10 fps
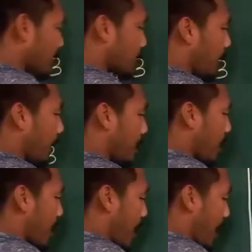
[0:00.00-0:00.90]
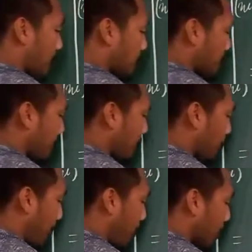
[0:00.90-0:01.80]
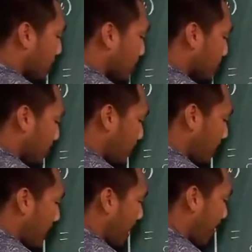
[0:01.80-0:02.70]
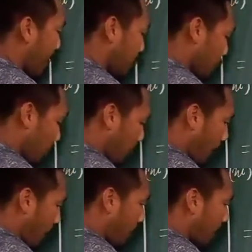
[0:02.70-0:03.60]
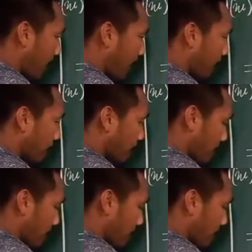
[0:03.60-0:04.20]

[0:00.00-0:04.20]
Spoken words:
this one, I have 7 power is 2 and 2 power we have